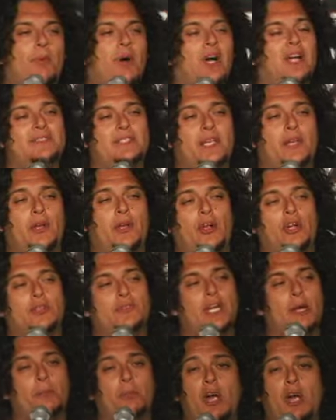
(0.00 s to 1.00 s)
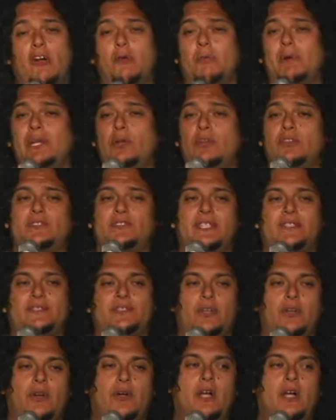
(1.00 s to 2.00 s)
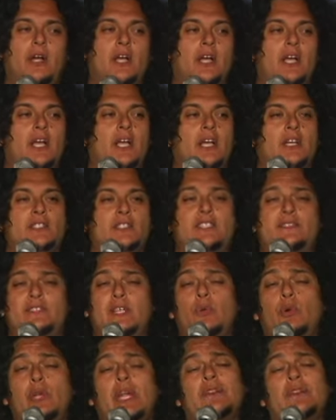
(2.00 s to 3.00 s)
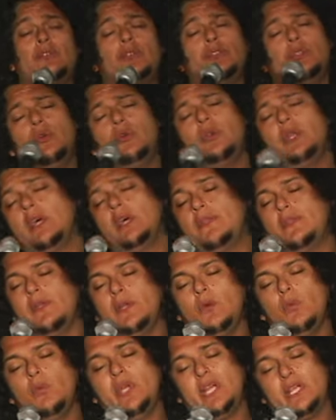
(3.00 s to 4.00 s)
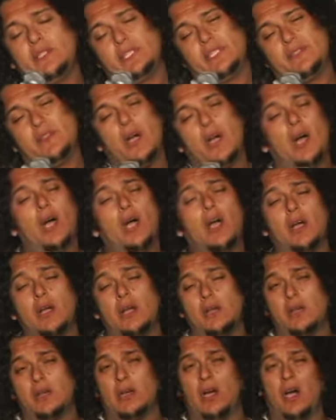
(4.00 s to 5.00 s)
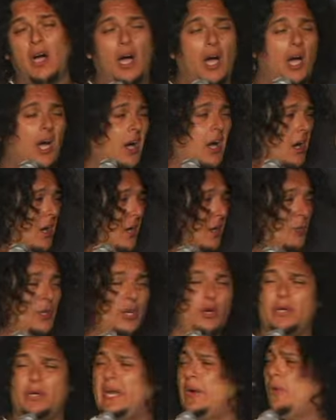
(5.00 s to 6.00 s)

bucks on her that I bought for my little sister. She said, we don't have to do nothing. We can just hug. Hug? We going to